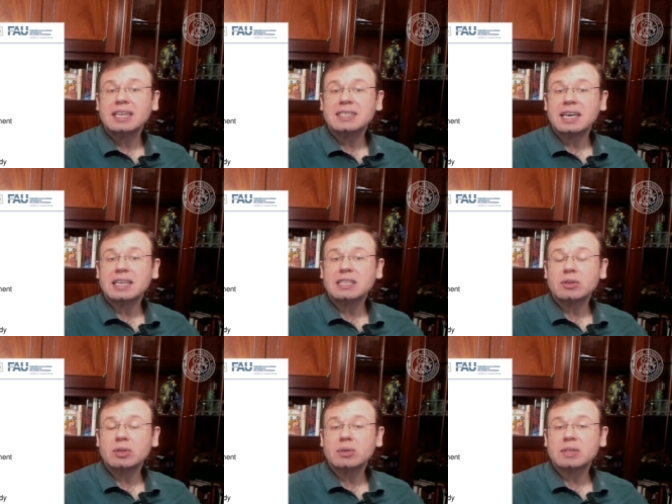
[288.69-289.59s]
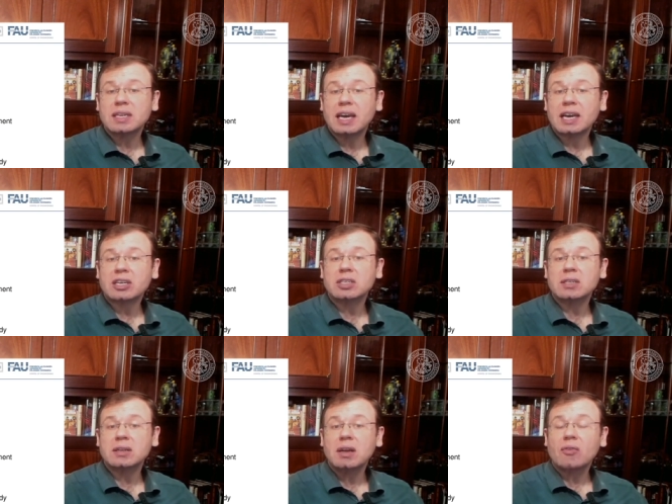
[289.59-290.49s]
Then you use the
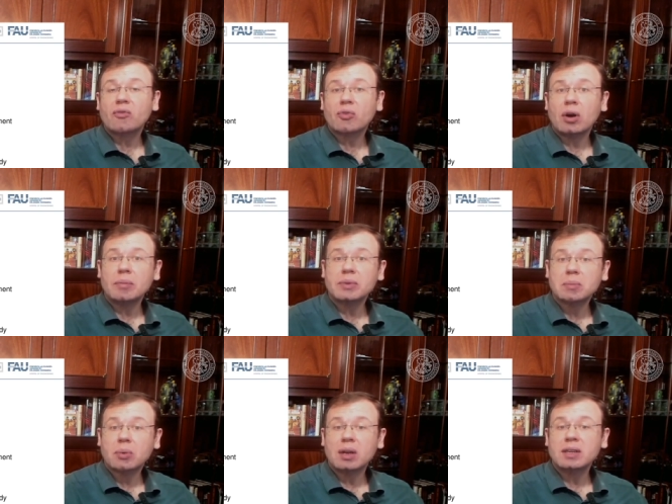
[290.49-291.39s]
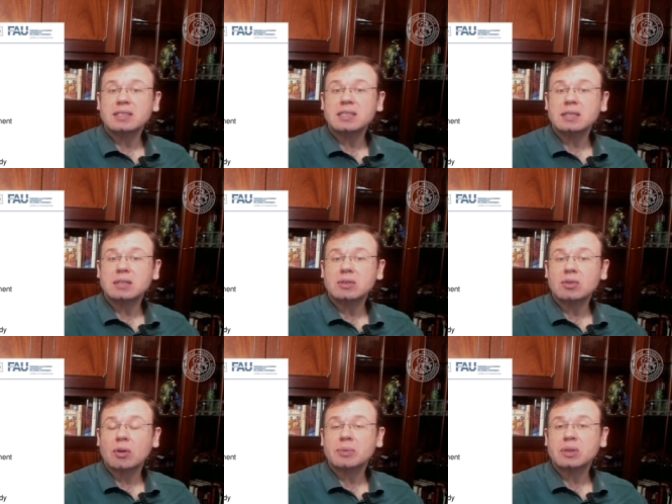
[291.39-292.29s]
action from the policy
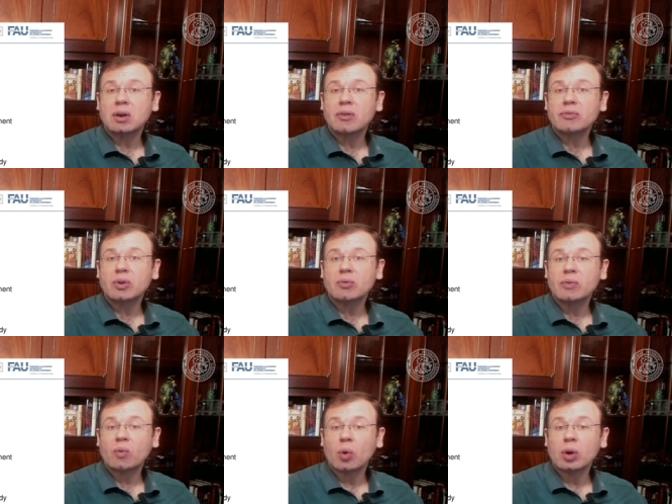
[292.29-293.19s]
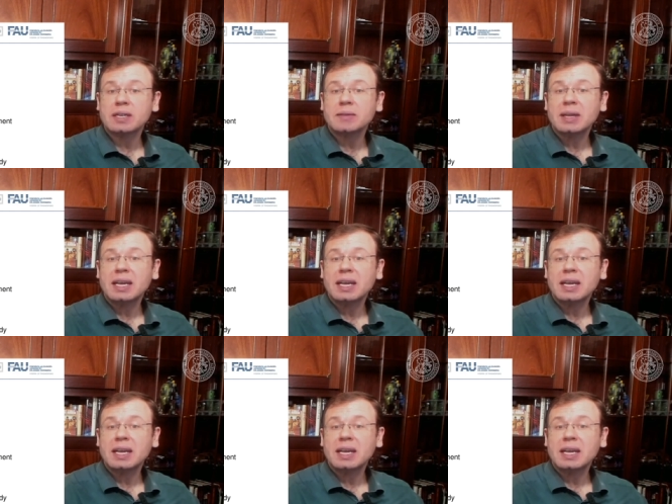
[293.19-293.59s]
to observe your reward